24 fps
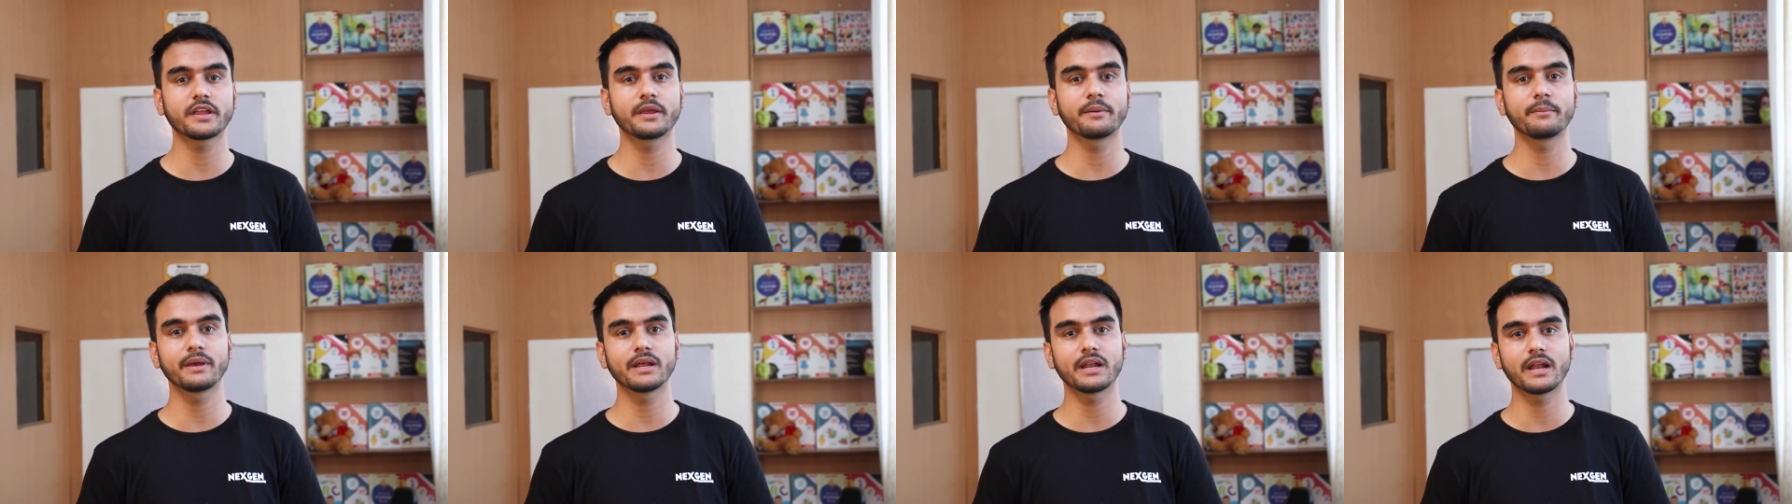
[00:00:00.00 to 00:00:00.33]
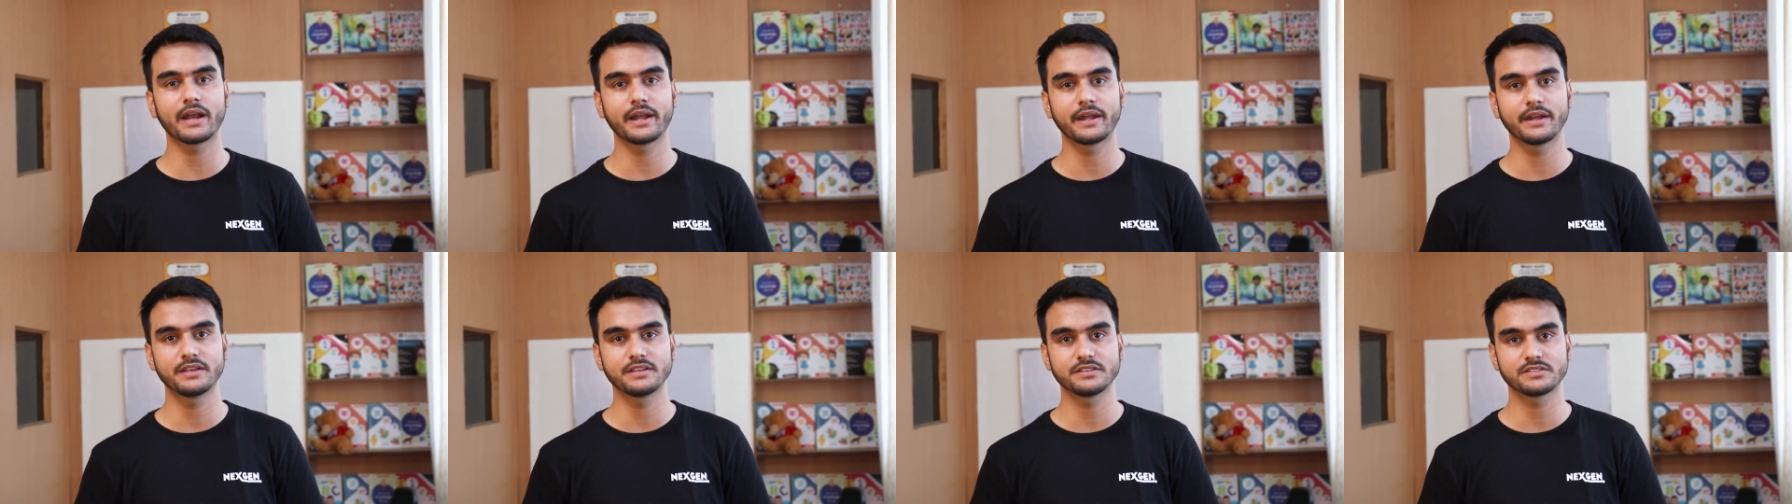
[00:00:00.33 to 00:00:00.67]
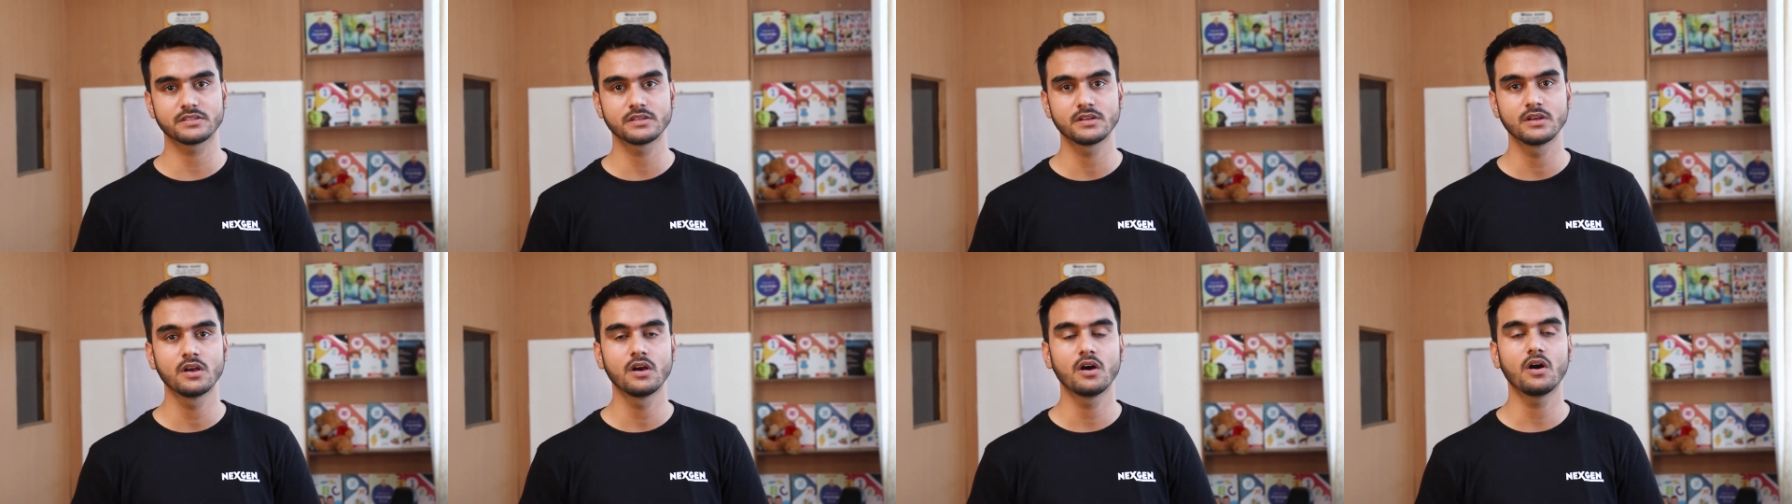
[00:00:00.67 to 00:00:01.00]
email
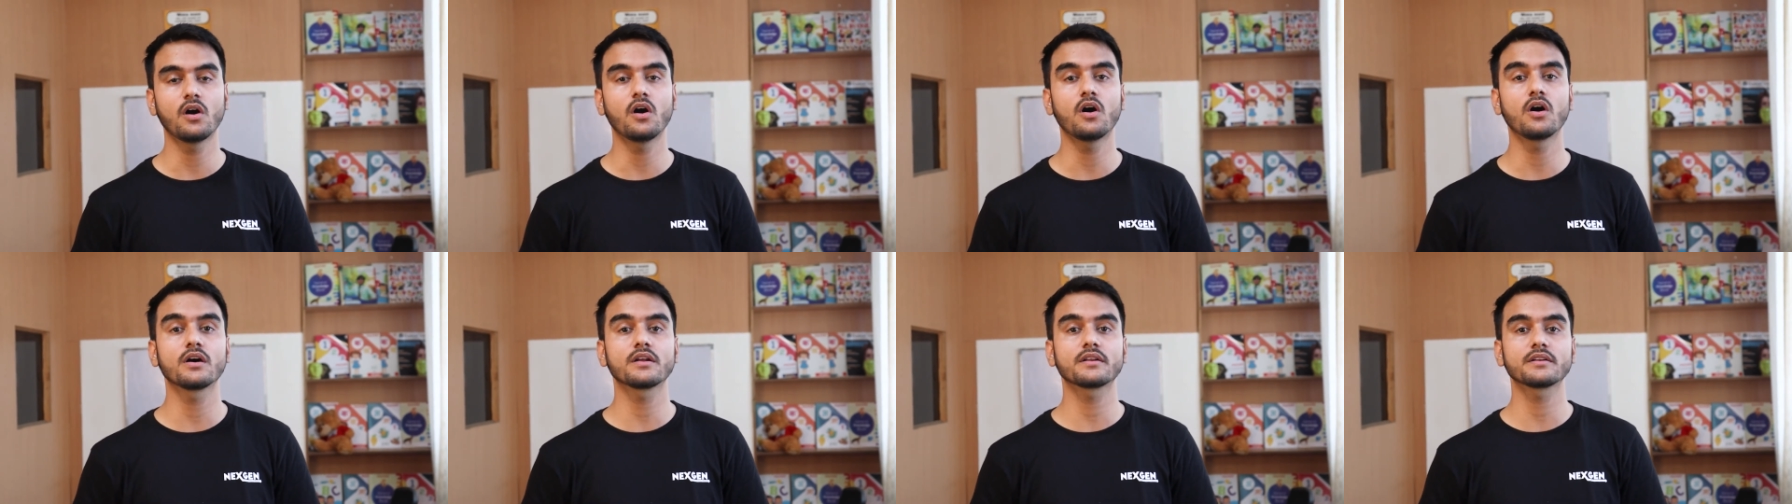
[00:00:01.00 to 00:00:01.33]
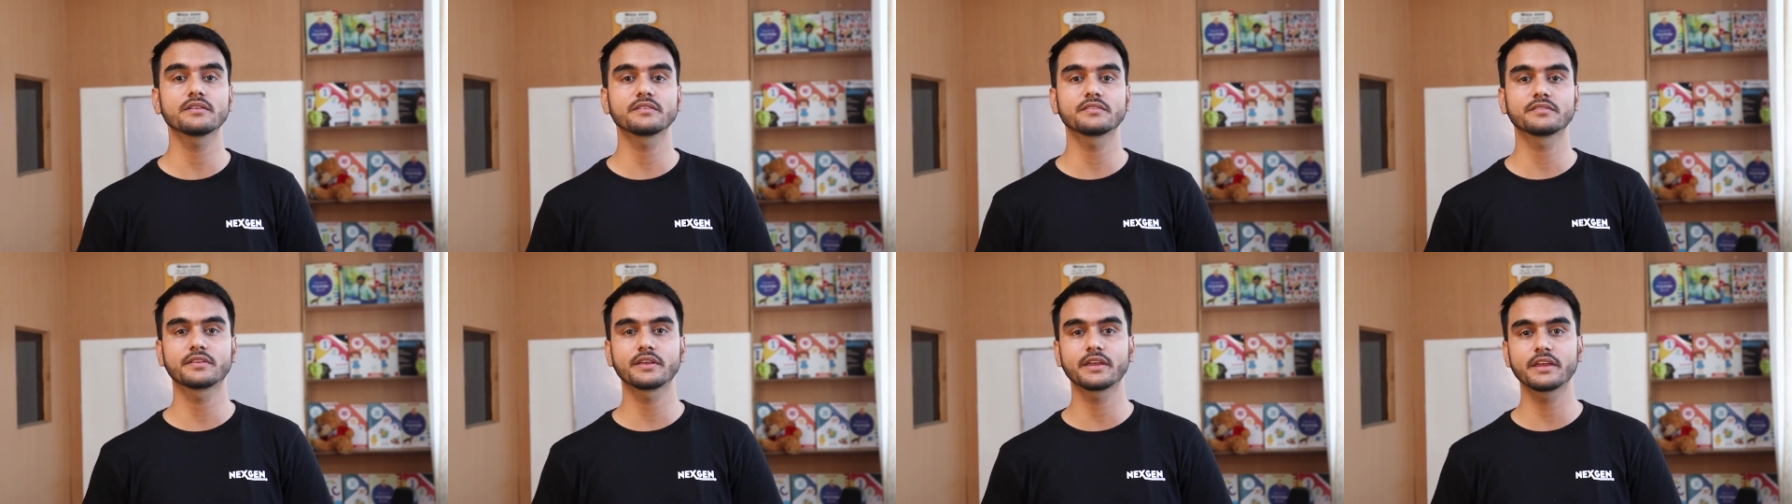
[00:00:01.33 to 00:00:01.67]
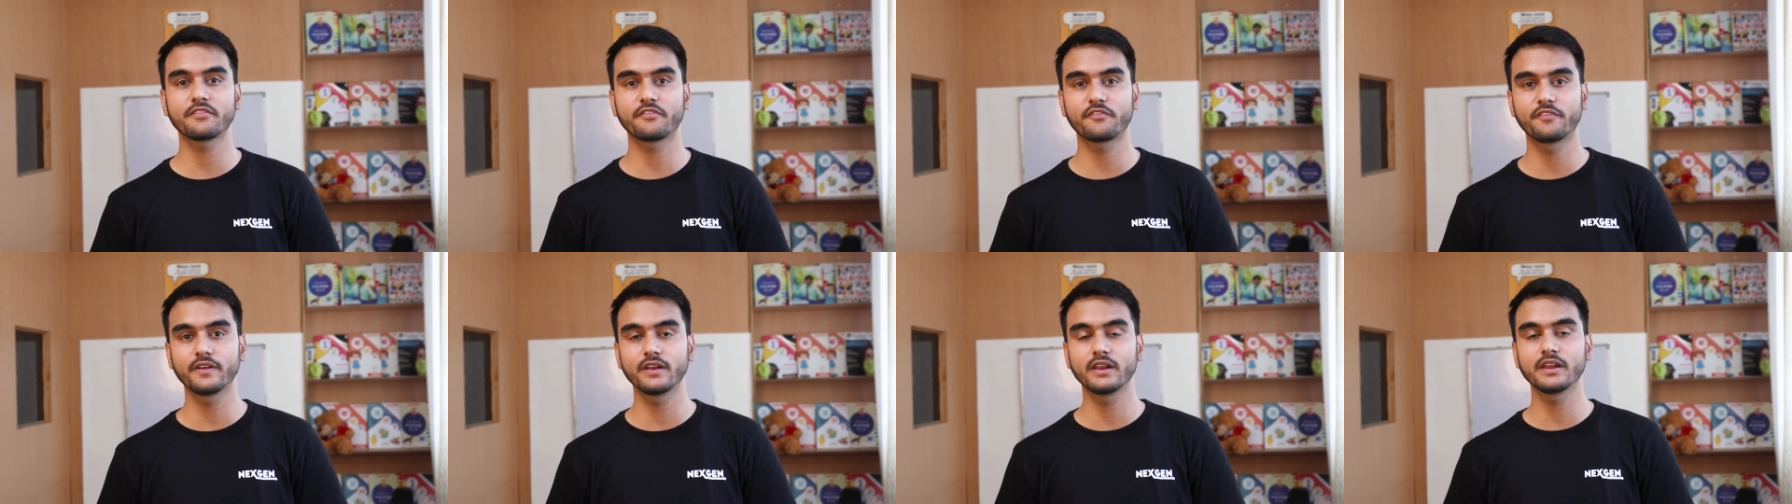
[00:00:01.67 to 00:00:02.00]
IDs or
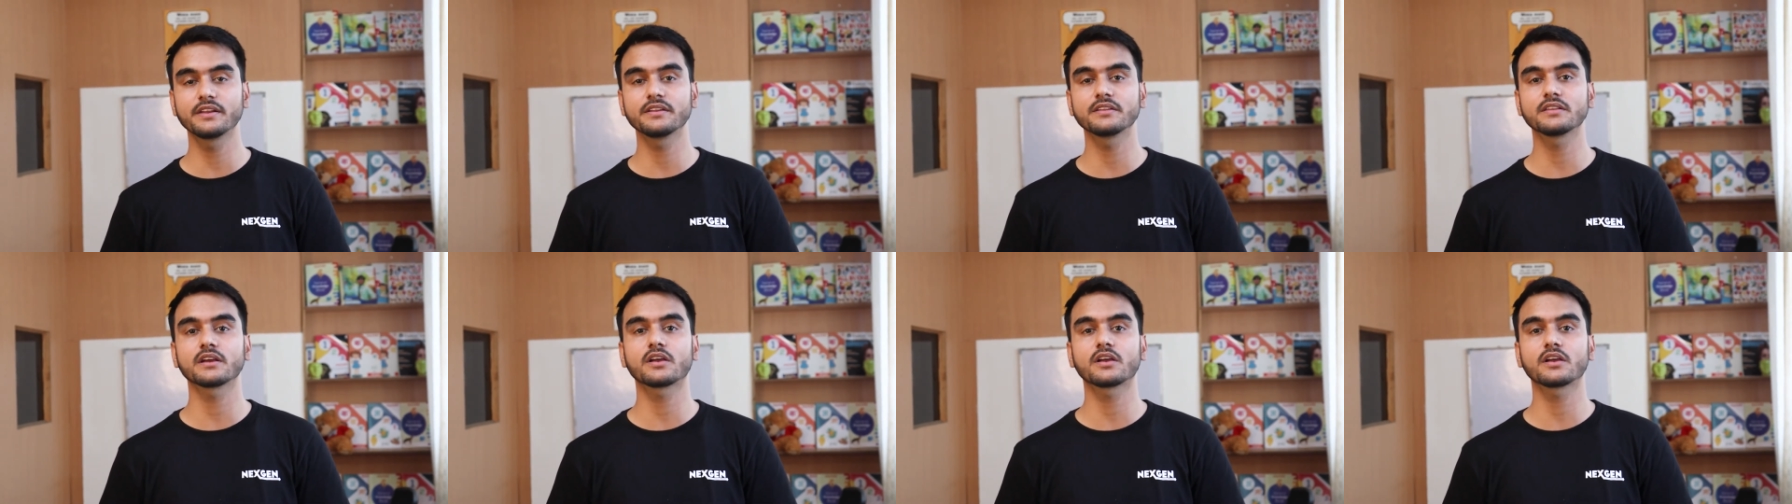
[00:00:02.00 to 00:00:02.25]
they fill in